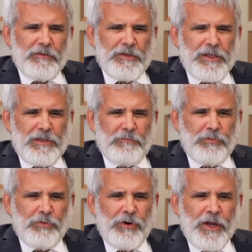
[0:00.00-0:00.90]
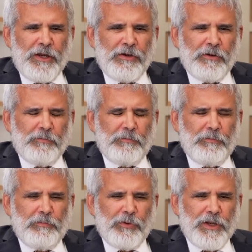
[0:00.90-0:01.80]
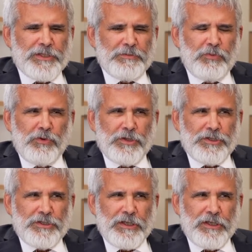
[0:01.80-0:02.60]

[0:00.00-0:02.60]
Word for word: the prior press push